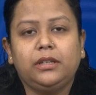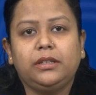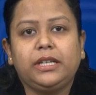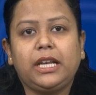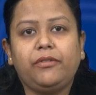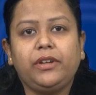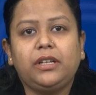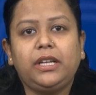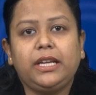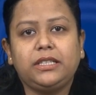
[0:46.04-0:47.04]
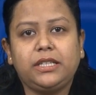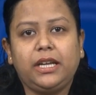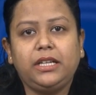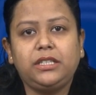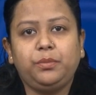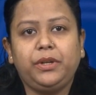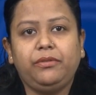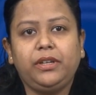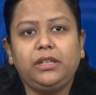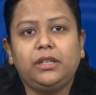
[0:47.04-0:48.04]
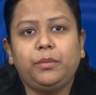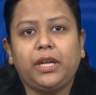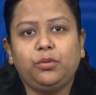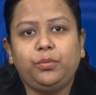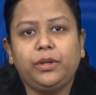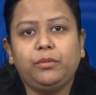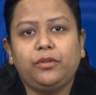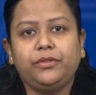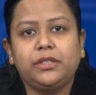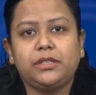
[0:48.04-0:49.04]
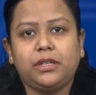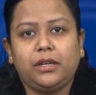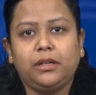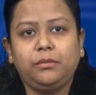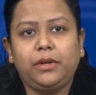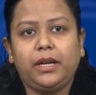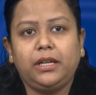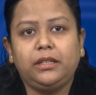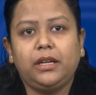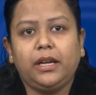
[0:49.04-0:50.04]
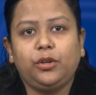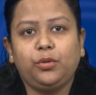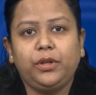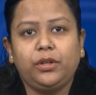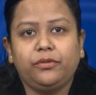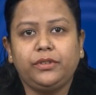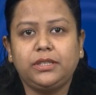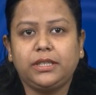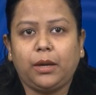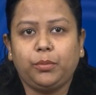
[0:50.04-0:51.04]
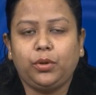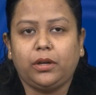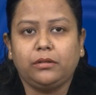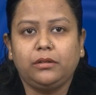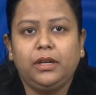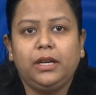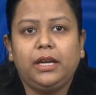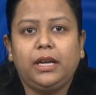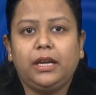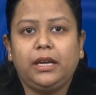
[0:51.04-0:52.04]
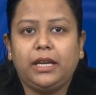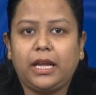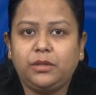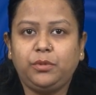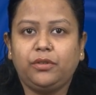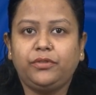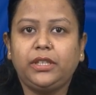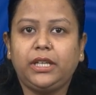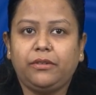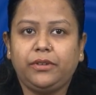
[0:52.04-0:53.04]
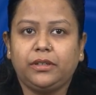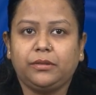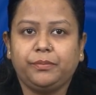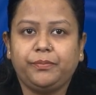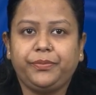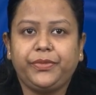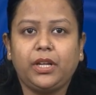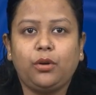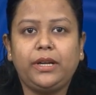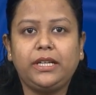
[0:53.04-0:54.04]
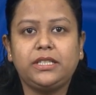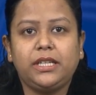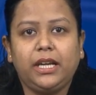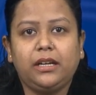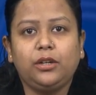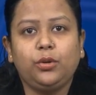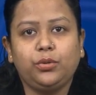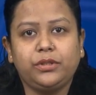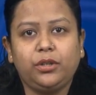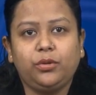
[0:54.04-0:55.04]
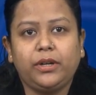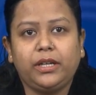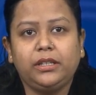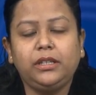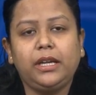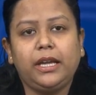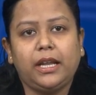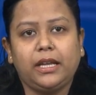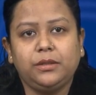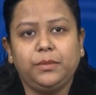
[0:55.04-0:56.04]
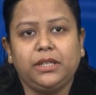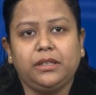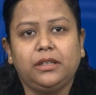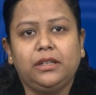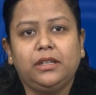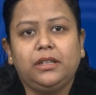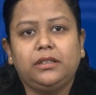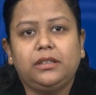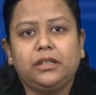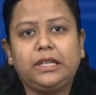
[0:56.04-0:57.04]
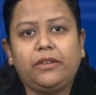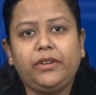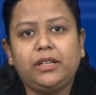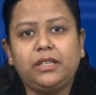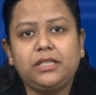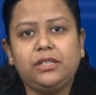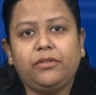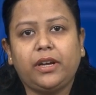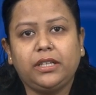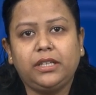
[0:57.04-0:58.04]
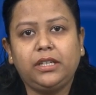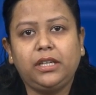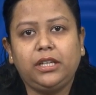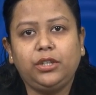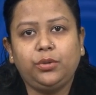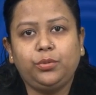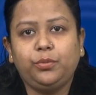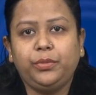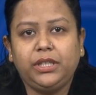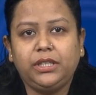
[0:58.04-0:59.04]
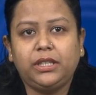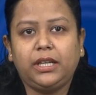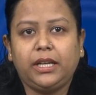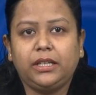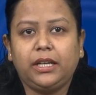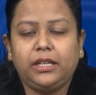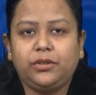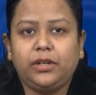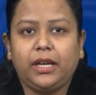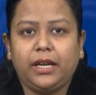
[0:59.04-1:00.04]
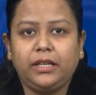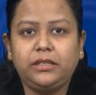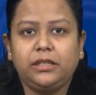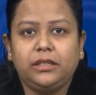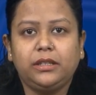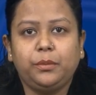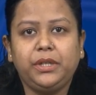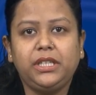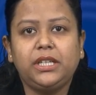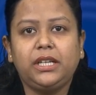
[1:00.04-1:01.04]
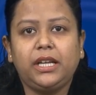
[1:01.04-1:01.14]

The clavicle extends between the manubrium of the sternum and the acromion of the scapula. Anatomy of the clavicle. Now let's take a closer look at the anatomy. The clavicle is divided into medial and lateral ends. The medial